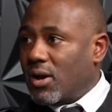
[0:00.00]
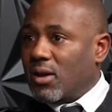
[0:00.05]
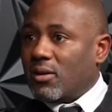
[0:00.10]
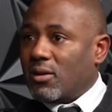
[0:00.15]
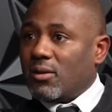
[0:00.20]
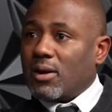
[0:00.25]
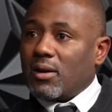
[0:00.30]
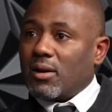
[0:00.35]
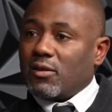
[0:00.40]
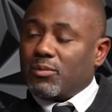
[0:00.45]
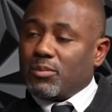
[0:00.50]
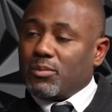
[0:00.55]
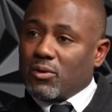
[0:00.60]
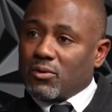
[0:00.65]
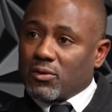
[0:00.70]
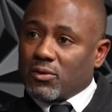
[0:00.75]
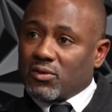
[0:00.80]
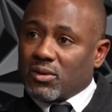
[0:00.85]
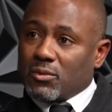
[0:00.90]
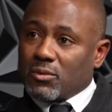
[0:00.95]
They're not exposed
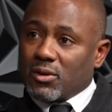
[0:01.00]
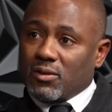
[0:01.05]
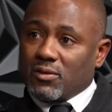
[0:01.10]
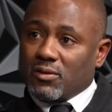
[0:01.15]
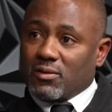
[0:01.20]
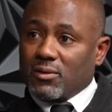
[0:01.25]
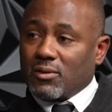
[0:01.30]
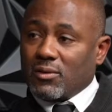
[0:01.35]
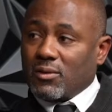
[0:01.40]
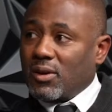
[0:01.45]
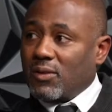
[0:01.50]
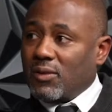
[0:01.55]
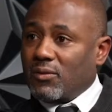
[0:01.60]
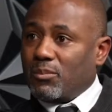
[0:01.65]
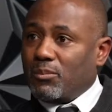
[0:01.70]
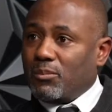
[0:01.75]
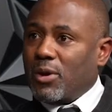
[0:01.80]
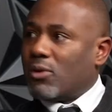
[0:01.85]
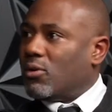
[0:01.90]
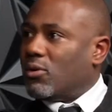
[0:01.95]
to some of these, even
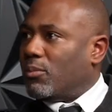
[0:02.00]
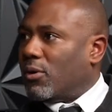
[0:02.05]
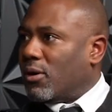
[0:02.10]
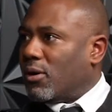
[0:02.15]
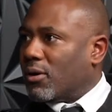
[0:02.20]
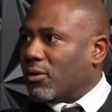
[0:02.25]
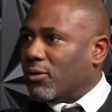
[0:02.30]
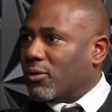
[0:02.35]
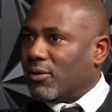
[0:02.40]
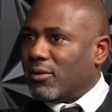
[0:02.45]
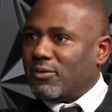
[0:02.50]
pickleball. I heard